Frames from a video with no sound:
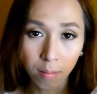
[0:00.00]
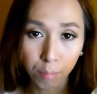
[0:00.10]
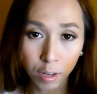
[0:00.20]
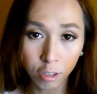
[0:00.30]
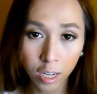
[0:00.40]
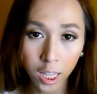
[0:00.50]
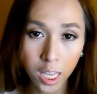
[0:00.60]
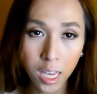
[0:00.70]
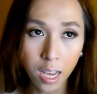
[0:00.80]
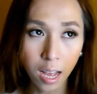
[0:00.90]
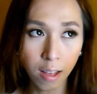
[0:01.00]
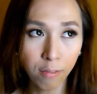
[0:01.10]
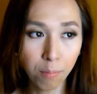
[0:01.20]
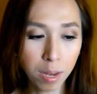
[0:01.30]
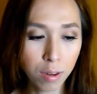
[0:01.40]
Personally,
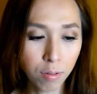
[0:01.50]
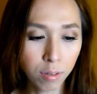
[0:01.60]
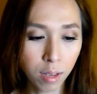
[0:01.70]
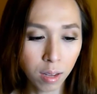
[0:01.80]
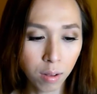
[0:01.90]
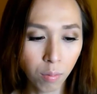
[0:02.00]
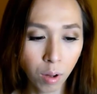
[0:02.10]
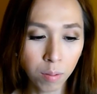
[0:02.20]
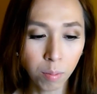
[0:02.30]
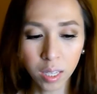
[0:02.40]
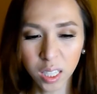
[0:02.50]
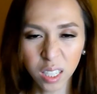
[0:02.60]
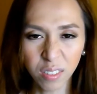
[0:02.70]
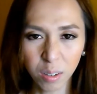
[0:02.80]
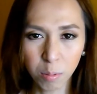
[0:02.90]
I've been using one bottle
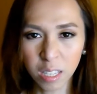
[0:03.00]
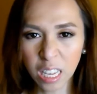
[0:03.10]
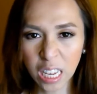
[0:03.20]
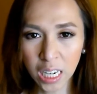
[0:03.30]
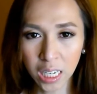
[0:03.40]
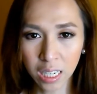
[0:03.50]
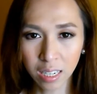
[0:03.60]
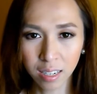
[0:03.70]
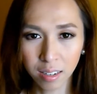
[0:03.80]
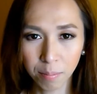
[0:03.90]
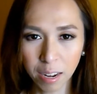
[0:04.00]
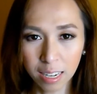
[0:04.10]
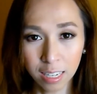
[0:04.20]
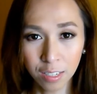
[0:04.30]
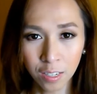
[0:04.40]
for almost a year.
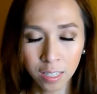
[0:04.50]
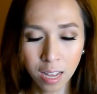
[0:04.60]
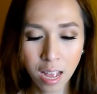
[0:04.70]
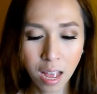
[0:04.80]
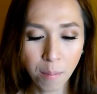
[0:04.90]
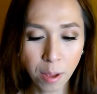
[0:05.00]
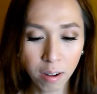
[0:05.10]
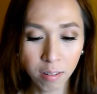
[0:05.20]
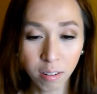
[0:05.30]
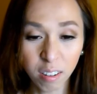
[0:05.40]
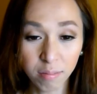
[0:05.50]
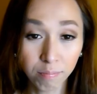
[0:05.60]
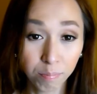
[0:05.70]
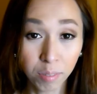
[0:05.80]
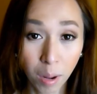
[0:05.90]
Parang ganon. Pero,
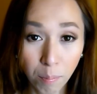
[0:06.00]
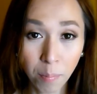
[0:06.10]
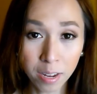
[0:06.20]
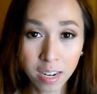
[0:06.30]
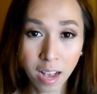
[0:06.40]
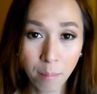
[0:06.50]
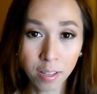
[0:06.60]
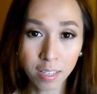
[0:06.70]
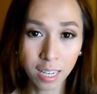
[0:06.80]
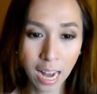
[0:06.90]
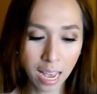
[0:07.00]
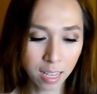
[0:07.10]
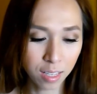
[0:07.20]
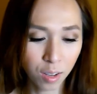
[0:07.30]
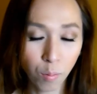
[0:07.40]
syempre pag ginagamit ko sa
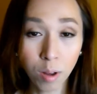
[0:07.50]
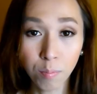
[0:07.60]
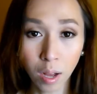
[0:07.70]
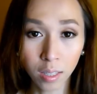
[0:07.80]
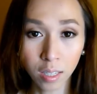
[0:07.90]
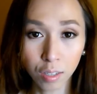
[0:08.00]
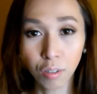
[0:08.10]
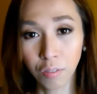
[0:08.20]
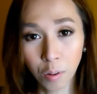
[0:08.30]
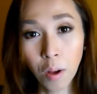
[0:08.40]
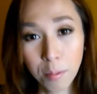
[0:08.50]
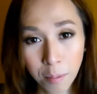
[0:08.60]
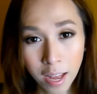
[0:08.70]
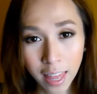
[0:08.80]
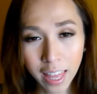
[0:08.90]
clients, so one bottle is good for 1
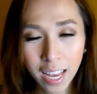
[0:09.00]
month.